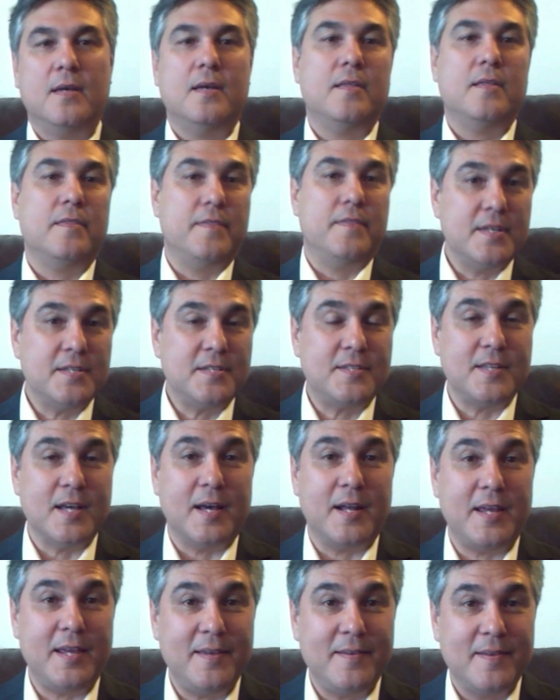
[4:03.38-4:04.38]
This
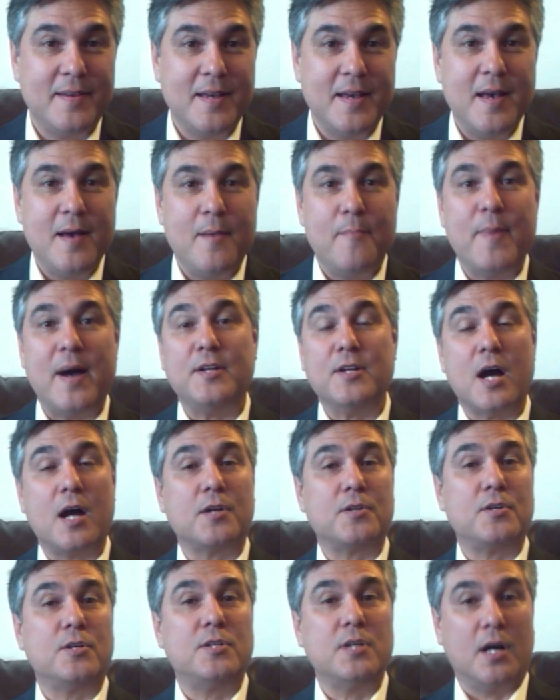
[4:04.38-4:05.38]
study by
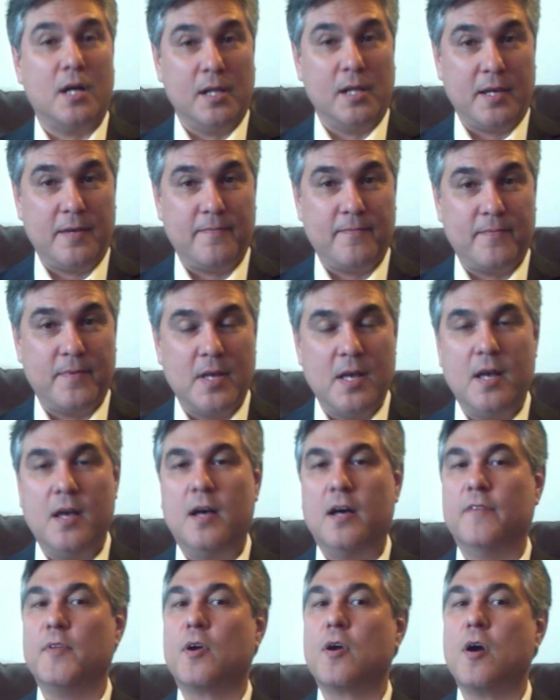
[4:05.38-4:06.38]
Dr. Tully
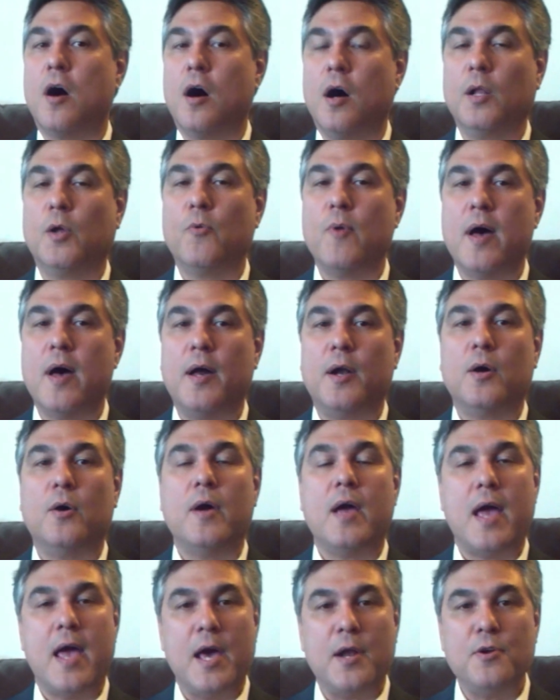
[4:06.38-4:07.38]
of the Colorado
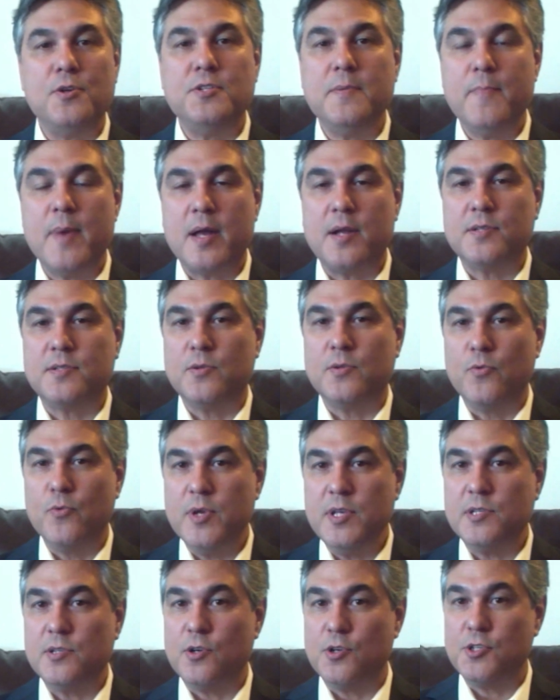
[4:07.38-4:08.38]
Energy Medicine
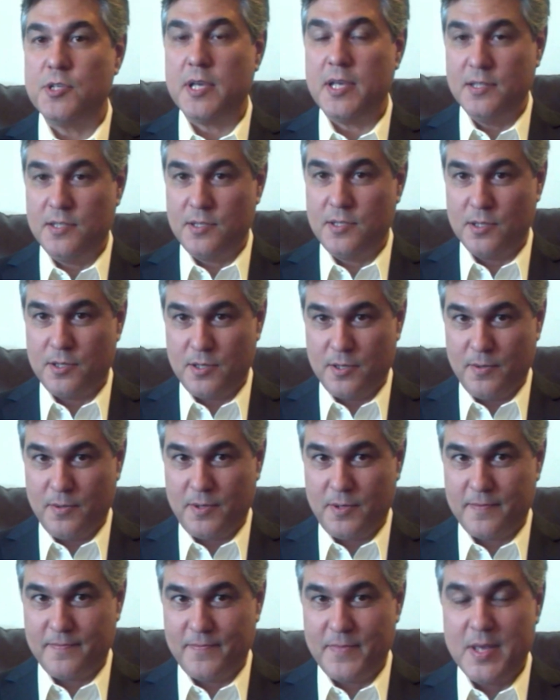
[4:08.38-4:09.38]
Research Institute
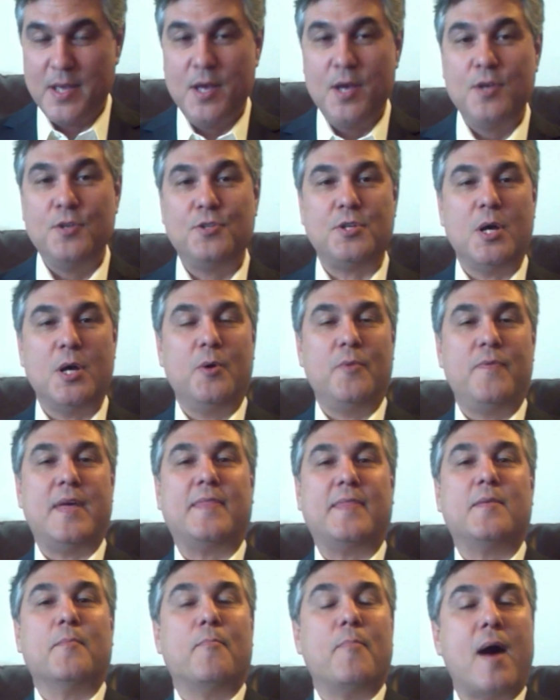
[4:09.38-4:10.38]
showed
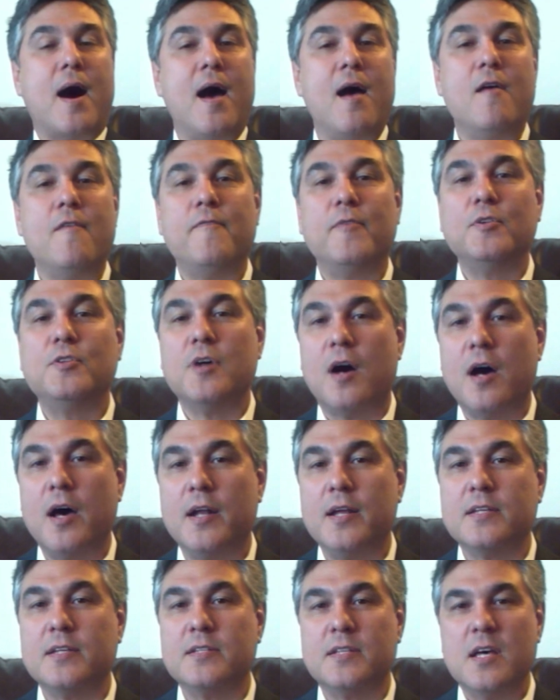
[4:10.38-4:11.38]
that the
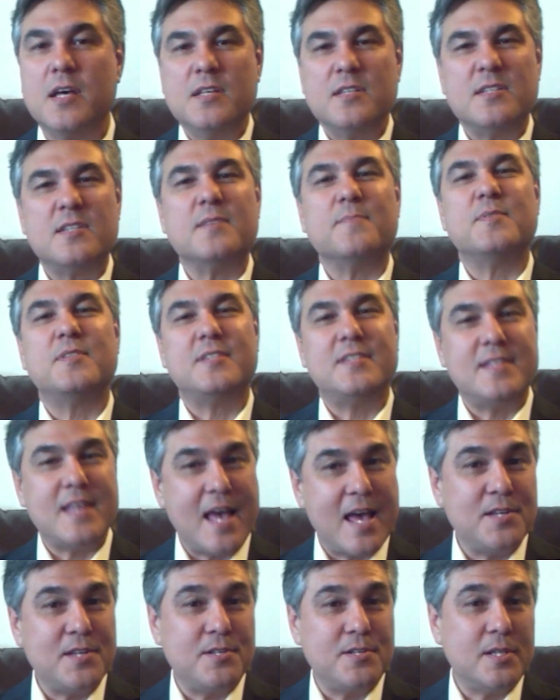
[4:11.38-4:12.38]
biophotonics
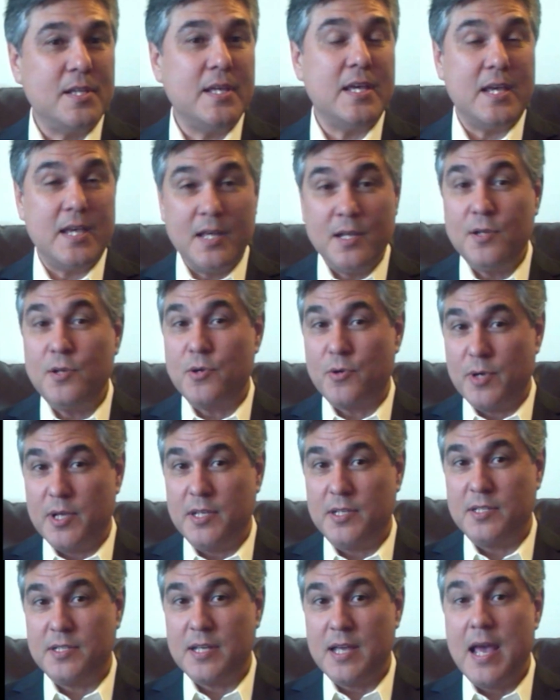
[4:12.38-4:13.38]
substantially
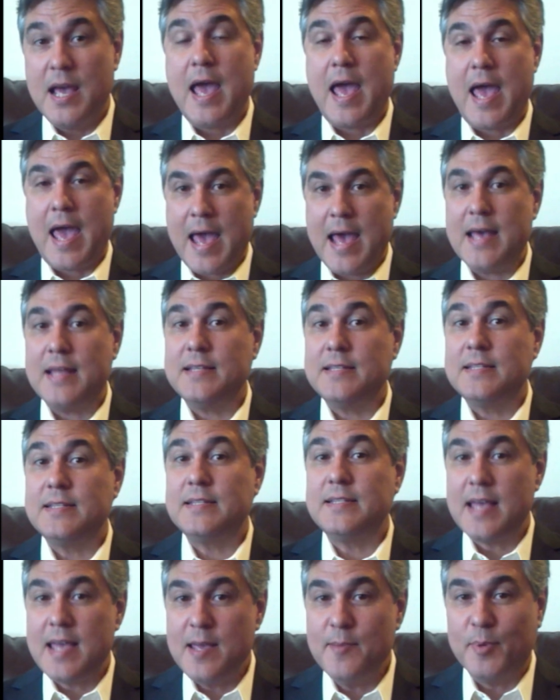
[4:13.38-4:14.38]
increased and
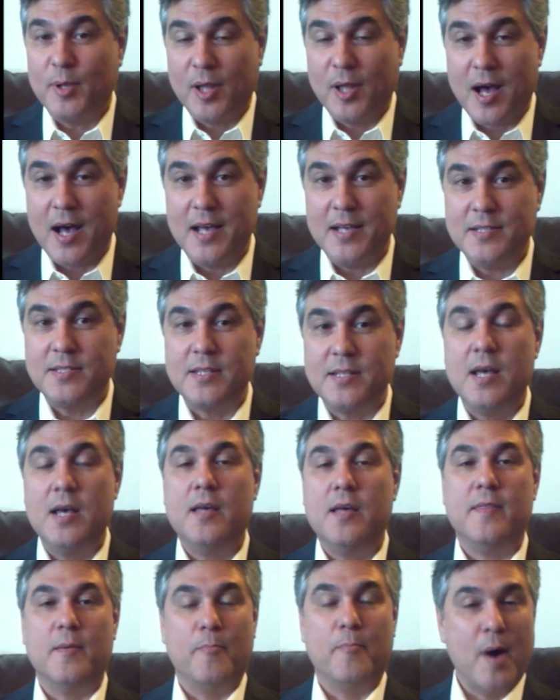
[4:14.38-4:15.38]
stabilized
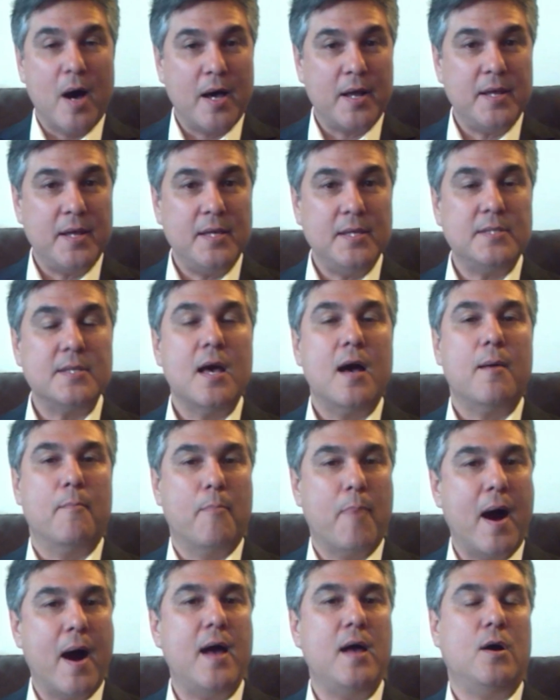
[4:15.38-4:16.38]
the body's
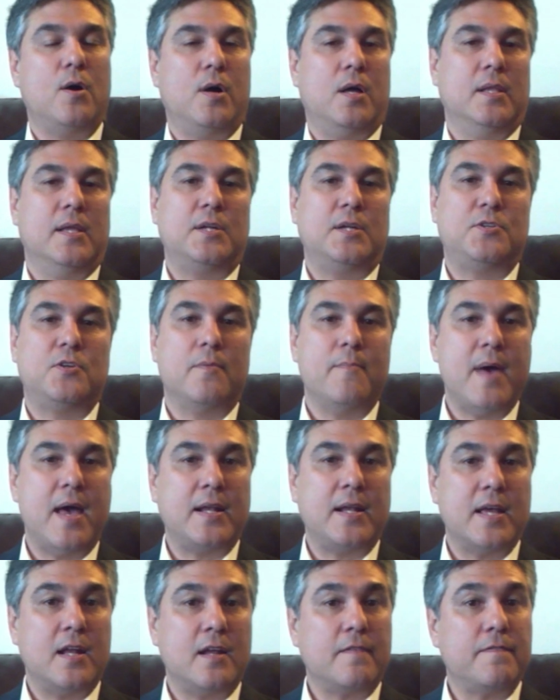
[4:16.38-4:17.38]

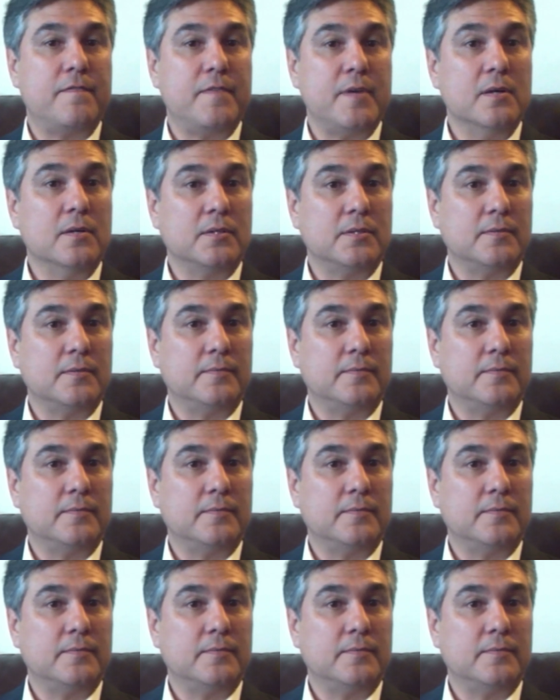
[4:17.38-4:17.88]
bioelectromagnetic field.